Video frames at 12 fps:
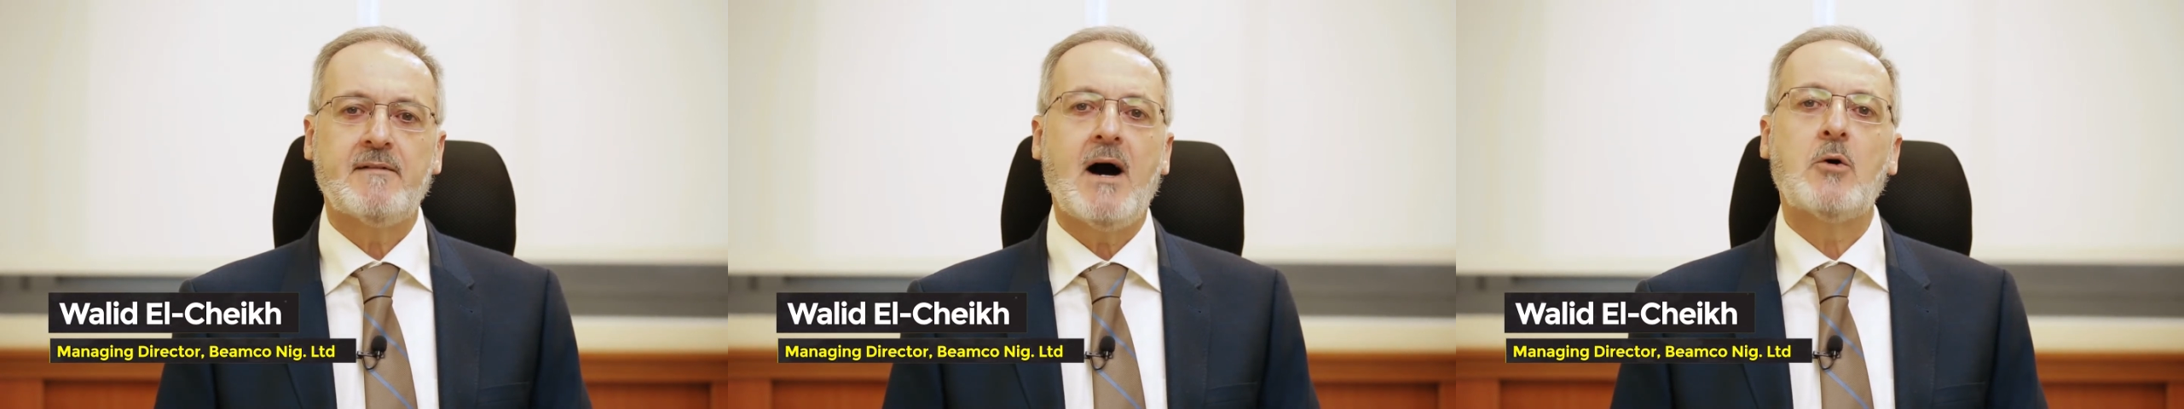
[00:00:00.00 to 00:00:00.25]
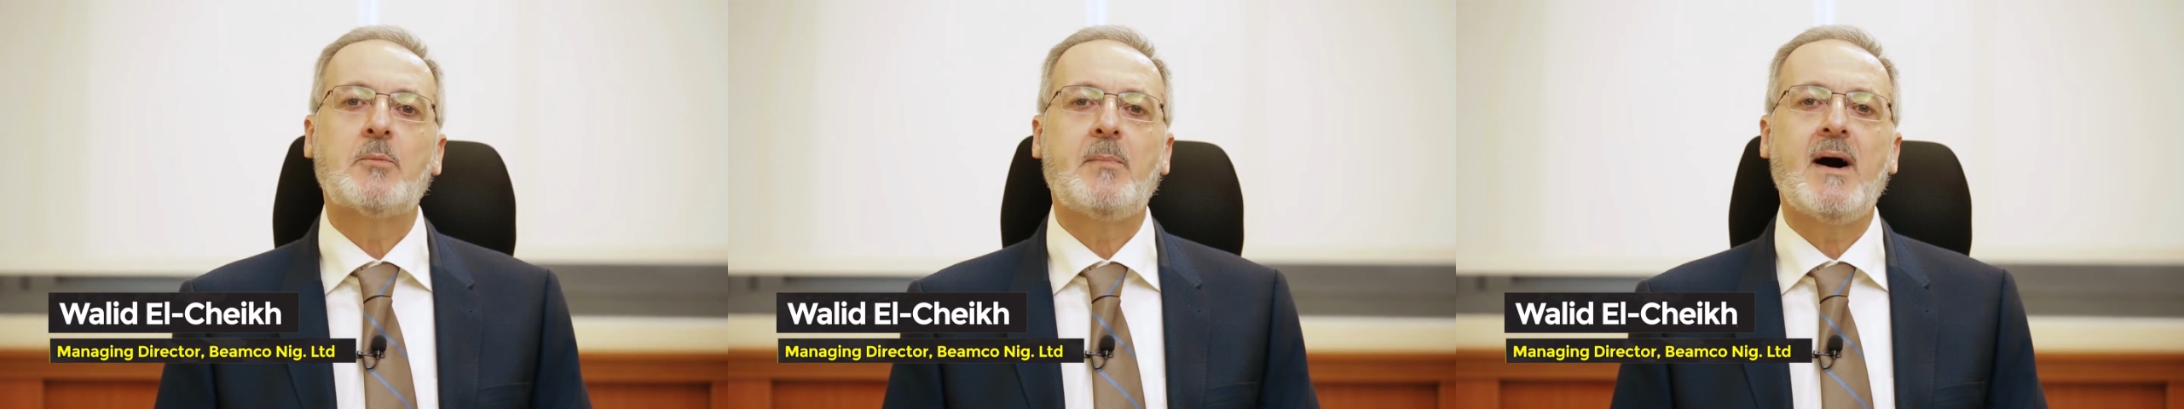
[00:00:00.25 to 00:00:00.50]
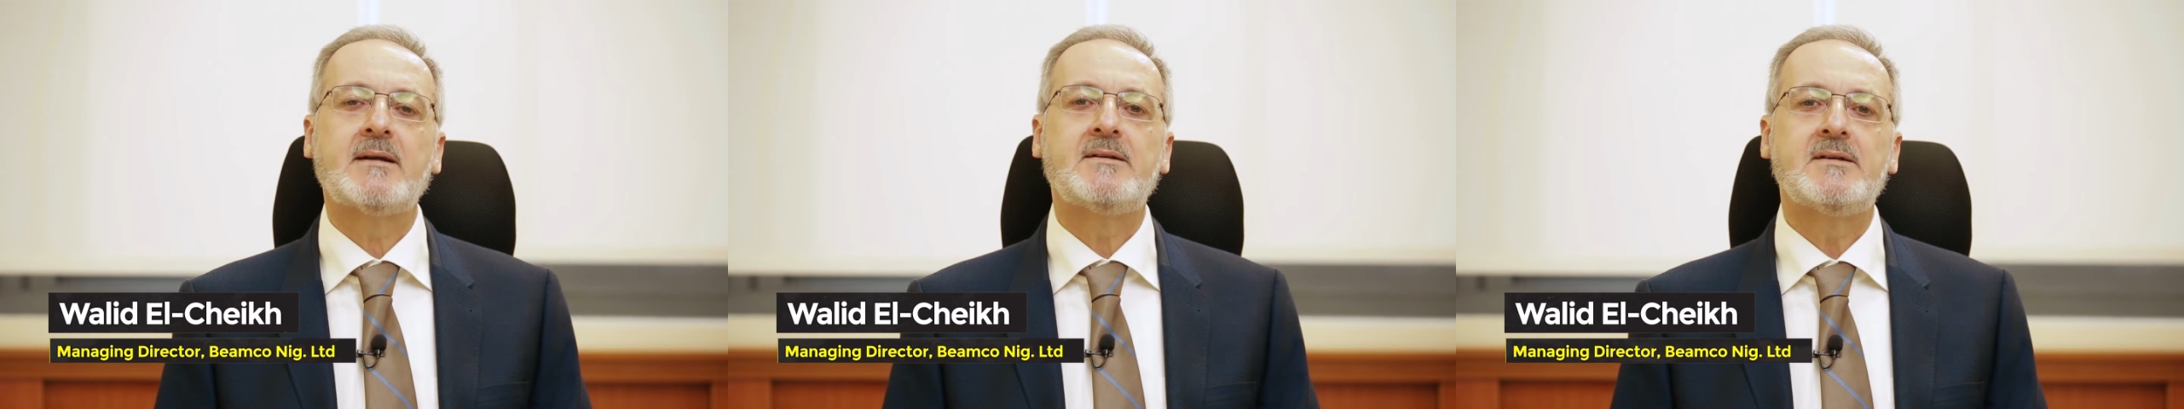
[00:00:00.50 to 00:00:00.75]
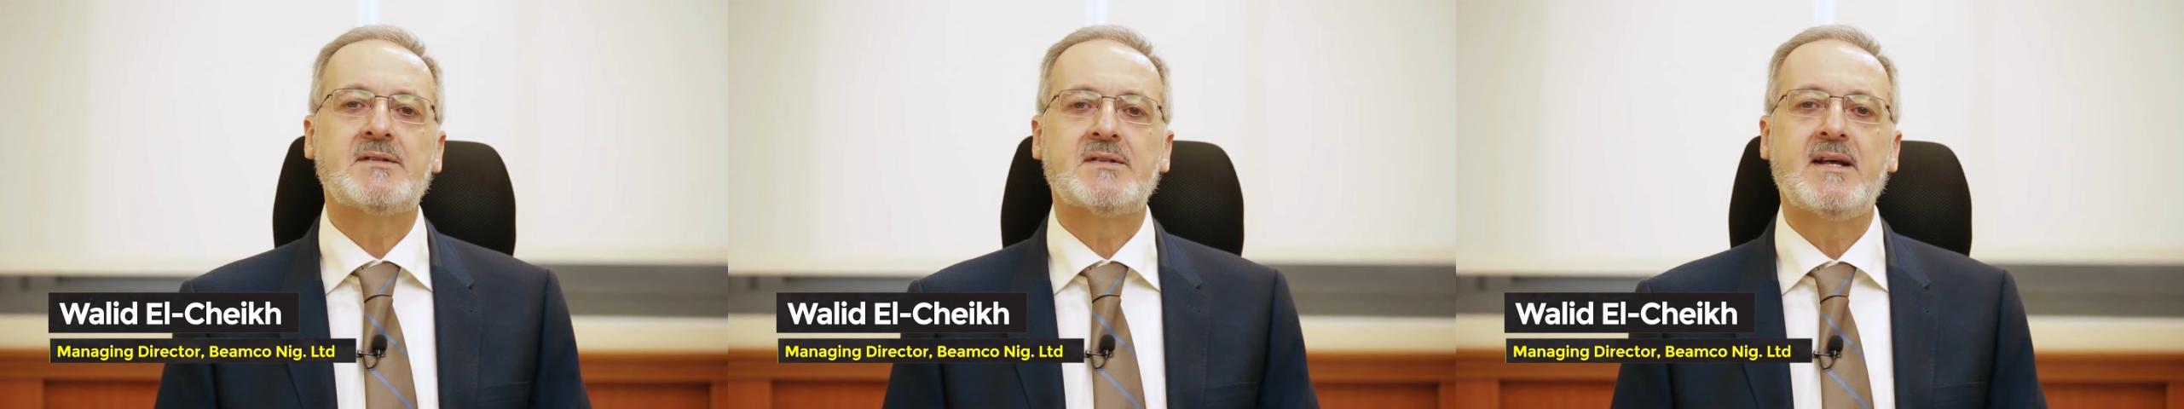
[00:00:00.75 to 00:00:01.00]
our
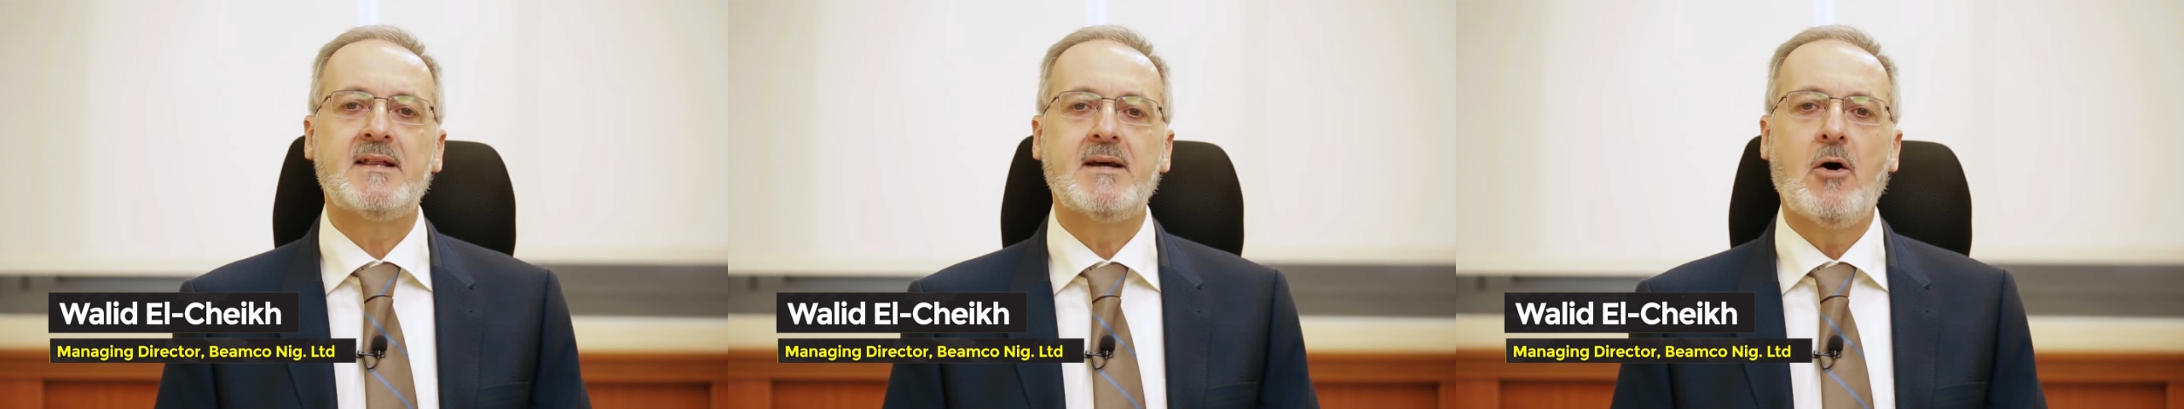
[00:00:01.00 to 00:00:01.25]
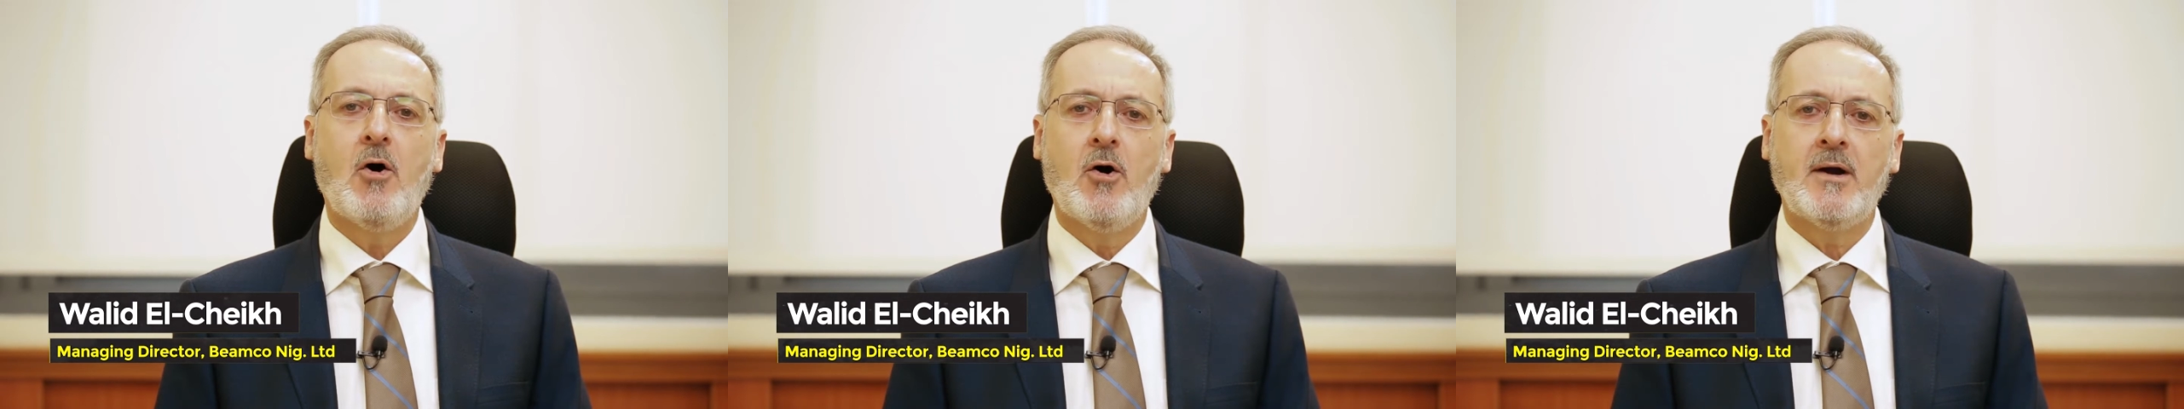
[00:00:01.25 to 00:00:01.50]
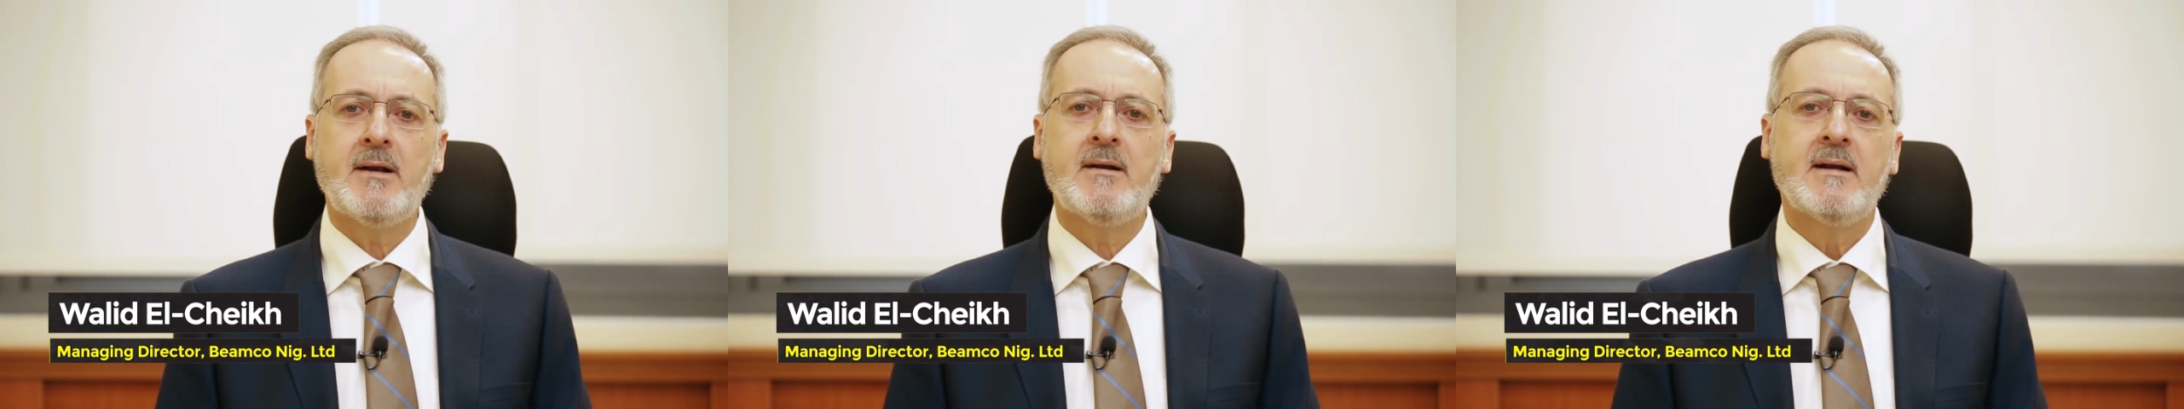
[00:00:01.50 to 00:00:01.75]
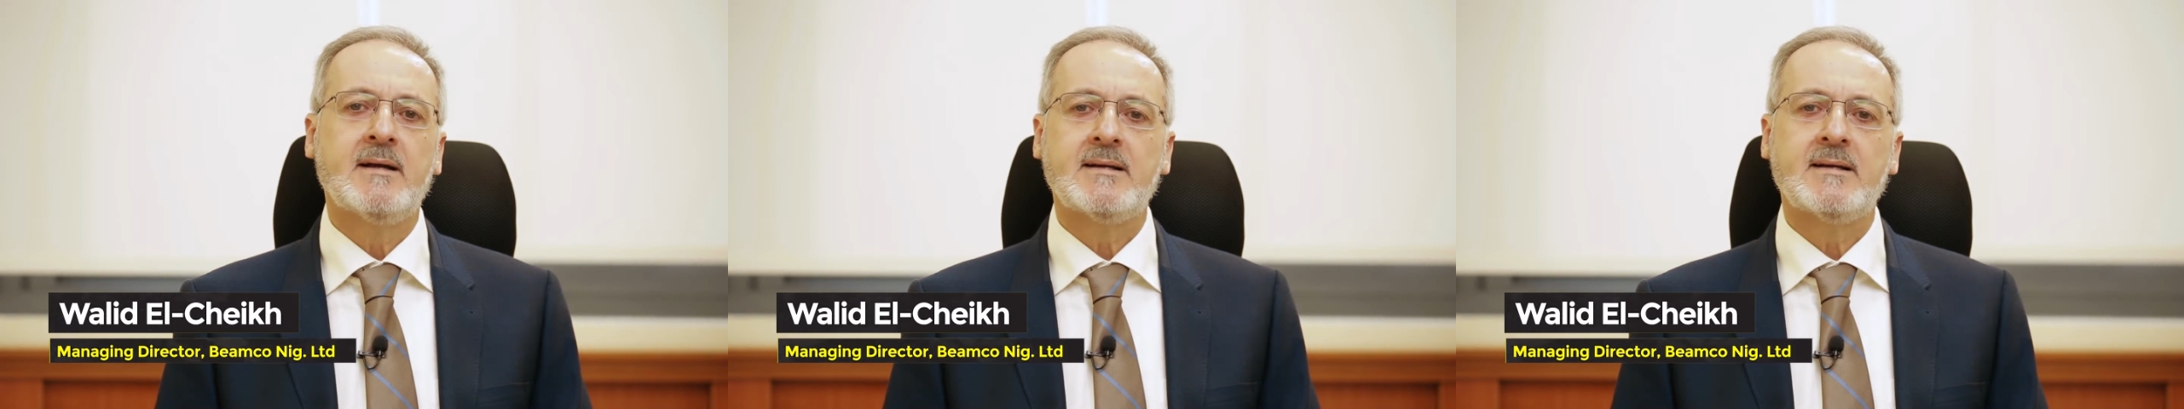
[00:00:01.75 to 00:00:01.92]
partners in the oil,